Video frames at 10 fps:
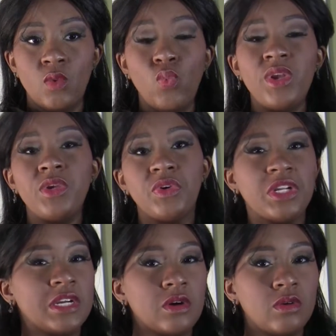When you
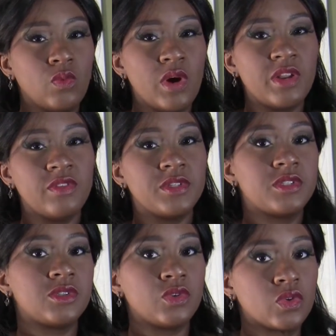click on one of the
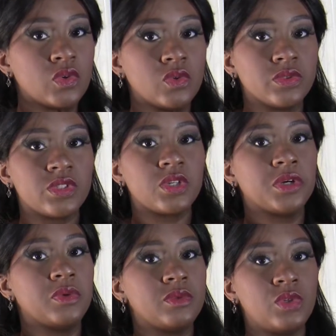circles to
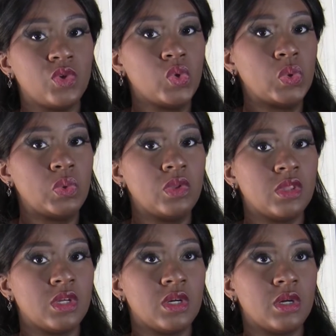go do
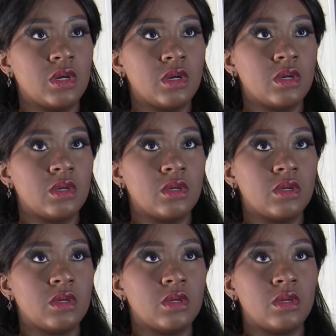the
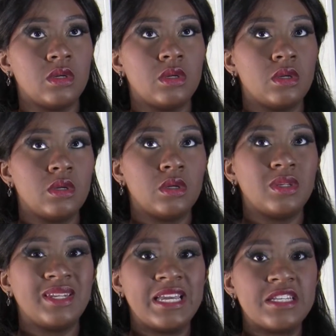
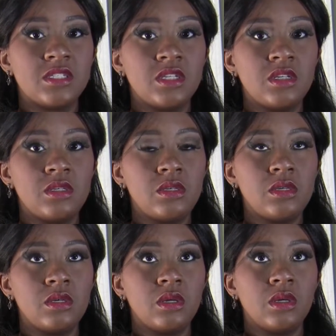
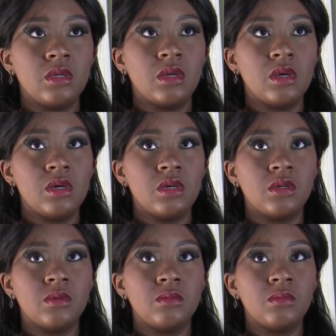lesson,
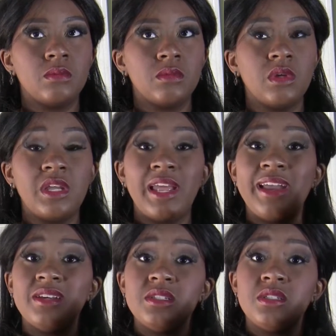it
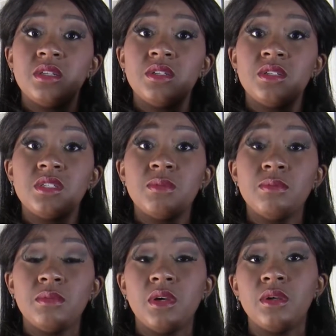has
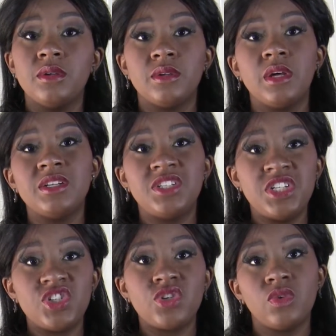some
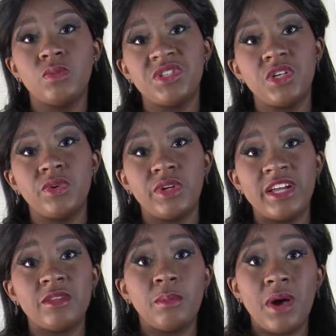additional material
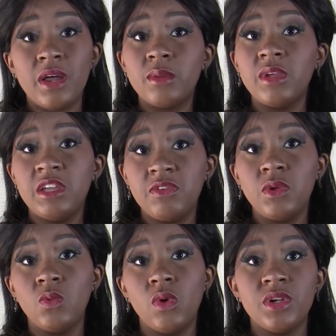at the bottom if
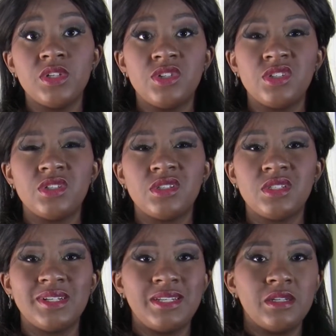you want to just
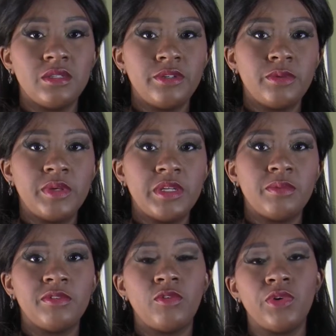study a little
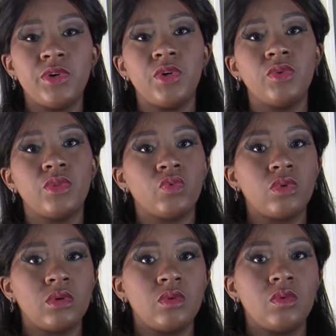bit before you go
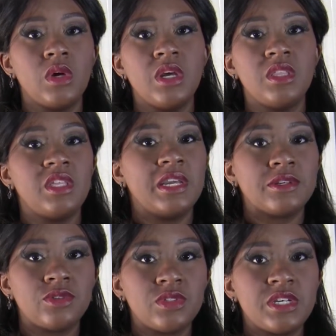through the
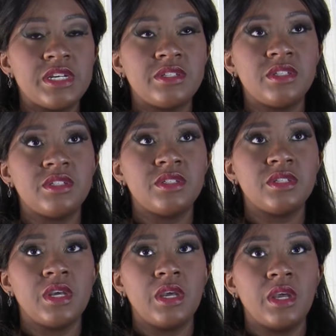
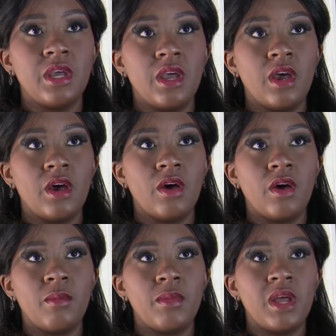exercises.
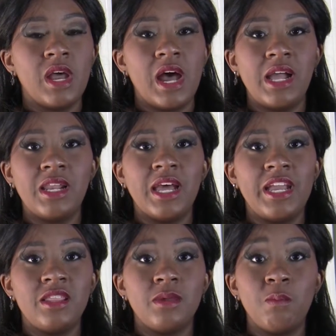I
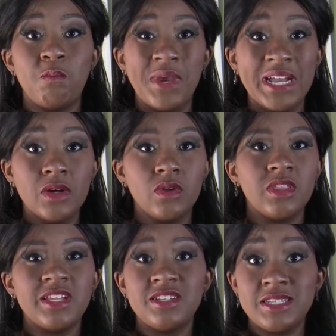like the bell
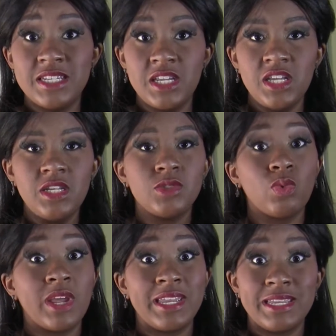that dings
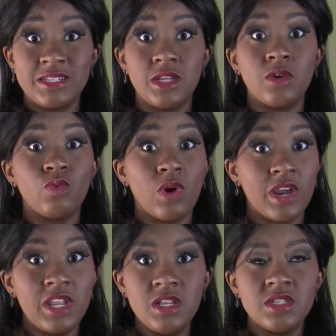when I get it
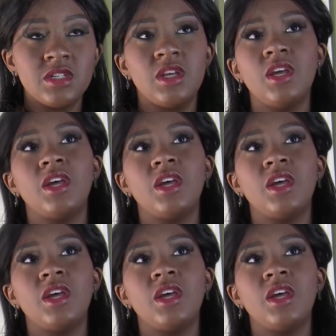right.